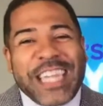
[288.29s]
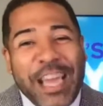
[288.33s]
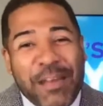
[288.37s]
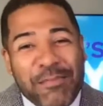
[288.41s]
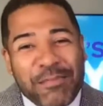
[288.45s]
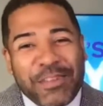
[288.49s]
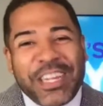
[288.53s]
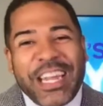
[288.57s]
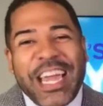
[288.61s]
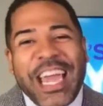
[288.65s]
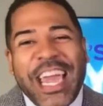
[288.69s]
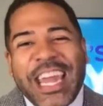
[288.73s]

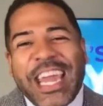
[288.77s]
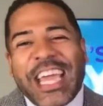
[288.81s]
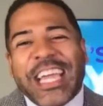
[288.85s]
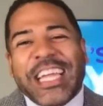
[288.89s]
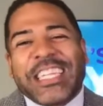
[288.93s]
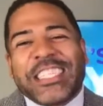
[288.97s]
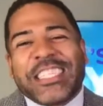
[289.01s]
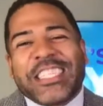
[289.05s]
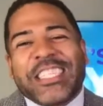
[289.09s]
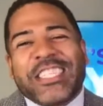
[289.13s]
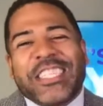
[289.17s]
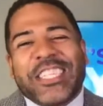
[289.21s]
I'm glad I
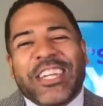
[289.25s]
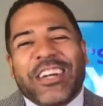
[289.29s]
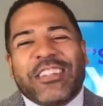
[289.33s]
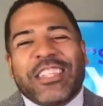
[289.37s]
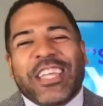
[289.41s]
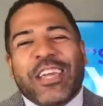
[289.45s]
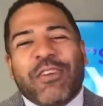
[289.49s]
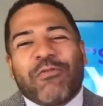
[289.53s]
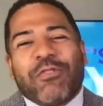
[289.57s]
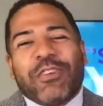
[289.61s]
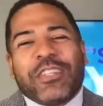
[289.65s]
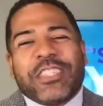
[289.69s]
get to share
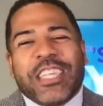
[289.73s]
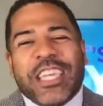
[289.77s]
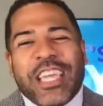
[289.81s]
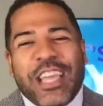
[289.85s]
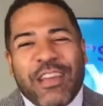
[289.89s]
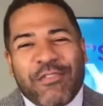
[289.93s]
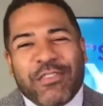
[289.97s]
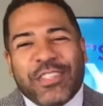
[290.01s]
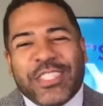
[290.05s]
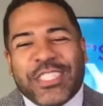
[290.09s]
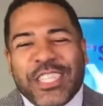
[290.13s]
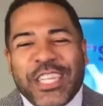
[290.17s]
that with you
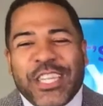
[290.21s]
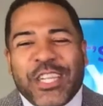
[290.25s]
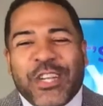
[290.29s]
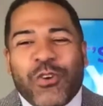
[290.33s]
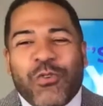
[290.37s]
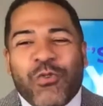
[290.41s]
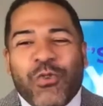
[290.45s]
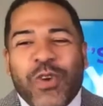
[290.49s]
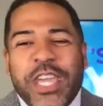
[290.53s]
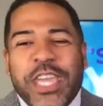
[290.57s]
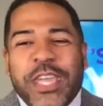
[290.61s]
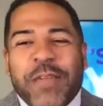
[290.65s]
every
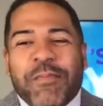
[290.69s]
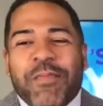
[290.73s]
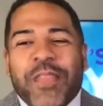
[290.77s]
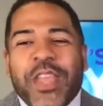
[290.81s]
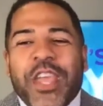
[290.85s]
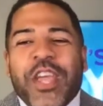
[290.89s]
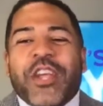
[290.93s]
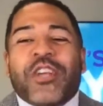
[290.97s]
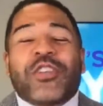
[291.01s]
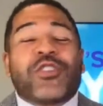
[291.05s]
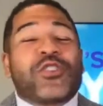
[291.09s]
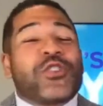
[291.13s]
single week.
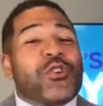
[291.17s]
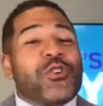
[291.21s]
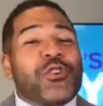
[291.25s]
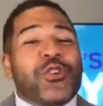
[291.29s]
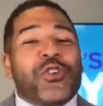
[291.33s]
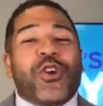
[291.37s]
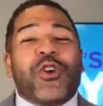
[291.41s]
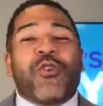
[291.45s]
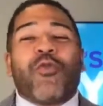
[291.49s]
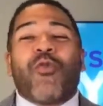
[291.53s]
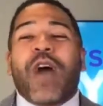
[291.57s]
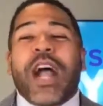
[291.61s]
So
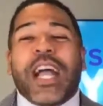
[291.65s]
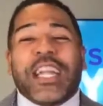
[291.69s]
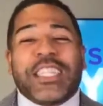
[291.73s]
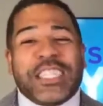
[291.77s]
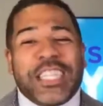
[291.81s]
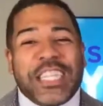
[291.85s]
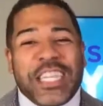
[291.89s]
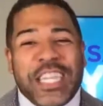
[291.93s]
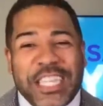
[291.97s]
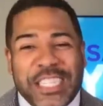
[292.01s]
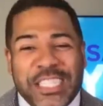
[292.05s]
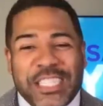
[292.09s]
you're
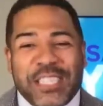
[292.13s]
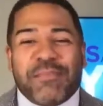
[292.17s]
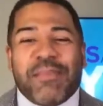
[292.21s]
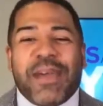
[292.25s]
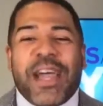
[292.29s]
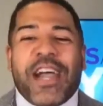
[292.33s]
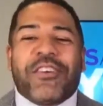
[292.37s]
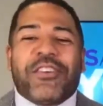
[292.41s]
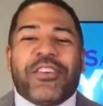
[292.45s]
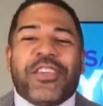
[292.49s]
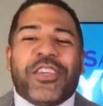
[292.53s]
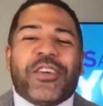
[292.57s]
watching It's
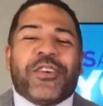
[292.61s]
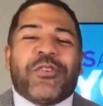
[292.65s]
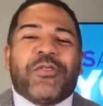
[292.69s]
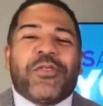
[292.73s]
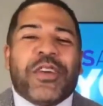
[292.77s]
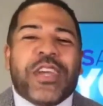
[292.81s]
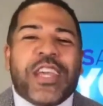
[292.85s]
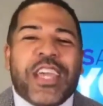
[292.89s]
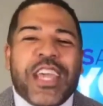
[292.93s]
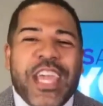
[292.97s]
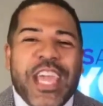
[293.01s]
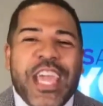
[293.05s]
About You,
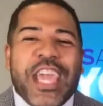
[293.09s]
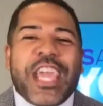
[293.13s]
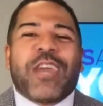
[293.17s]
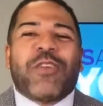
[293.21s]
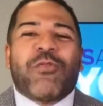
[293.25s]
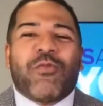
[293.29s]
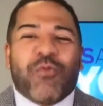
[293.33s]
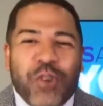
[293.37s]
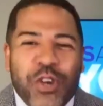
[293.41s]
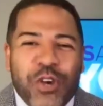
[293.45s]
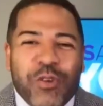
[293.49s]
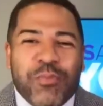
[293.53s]

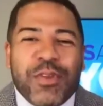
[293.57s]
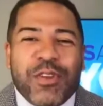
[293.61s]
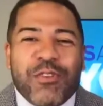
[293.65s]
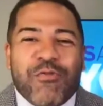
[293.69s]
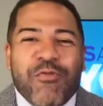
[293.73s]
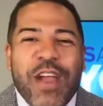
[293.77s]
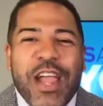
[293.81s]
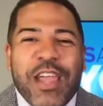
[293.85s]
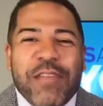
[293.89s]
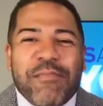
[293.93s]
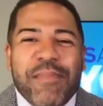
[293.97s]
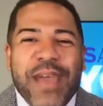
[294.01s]
and we'll be
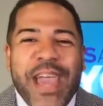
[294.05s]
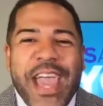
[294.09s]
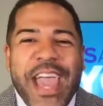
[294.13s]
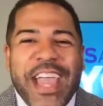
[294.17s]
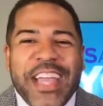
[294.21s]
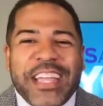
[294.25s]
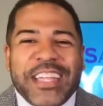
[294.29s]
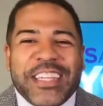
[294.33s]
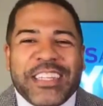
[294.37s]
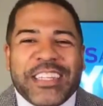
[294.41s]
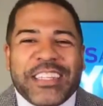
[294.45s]
right back.